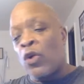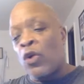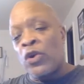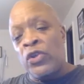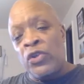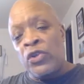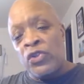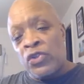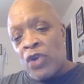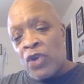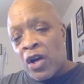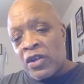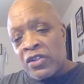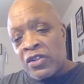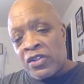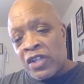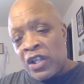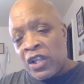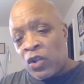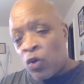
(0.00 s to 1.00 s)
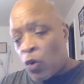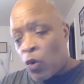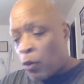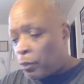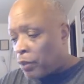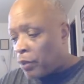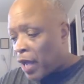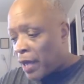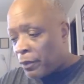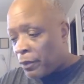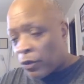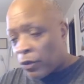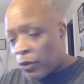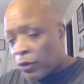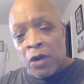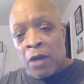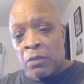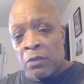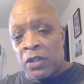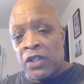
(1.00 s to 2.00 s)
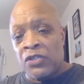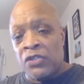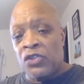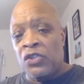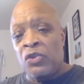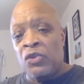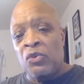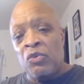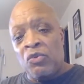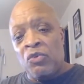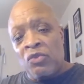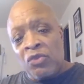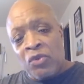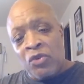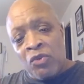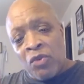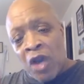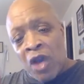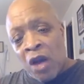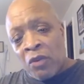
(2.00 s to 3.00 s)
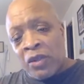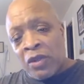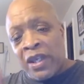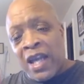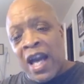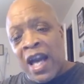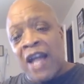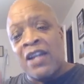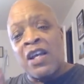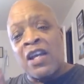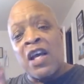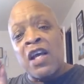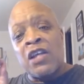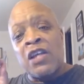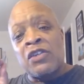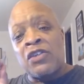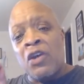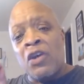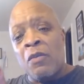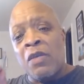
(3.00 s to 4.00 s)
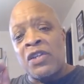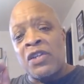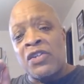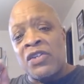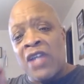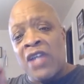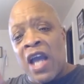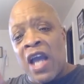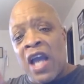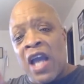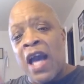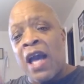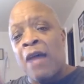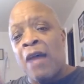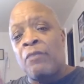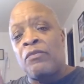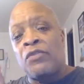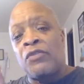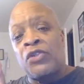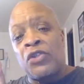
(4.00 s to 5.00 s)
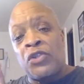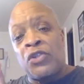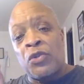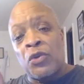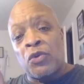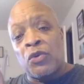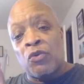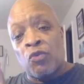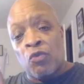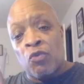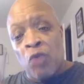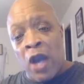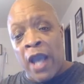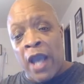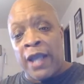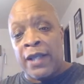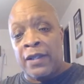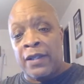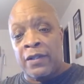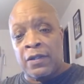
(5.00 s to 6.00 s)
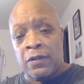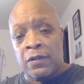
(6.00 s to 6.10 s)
you start to see little paper crumblies. You only got so much time to do it right.